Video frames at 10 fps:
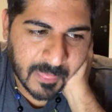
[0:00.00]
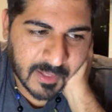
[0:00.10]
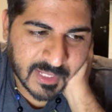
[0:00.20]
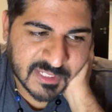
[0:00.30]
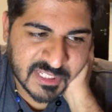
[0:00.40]

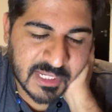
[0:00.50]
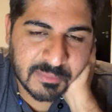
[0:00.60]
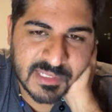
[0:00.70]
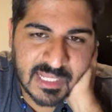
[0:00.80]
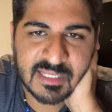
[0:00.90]
it
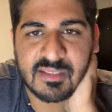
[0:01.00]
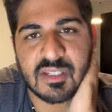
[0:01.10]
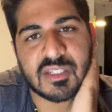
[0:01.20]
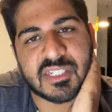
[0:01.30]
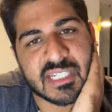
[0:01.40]
seems that
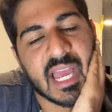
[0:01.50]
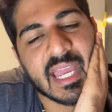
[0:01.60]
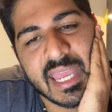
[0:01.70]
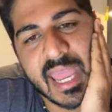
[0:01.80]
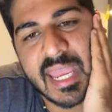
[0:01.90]
the
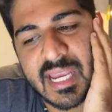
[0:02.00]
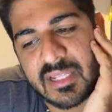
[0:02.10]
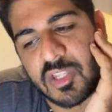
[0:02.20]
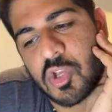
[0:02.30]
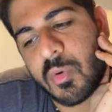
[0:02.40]
CIA and
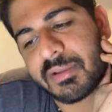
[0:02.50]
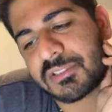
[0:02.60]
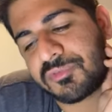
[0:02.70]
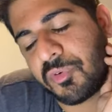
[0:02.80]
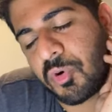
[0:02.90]
the U.S.
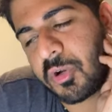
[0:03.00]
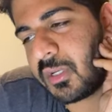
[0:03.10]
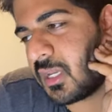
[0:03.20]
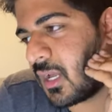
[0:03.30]
Foreign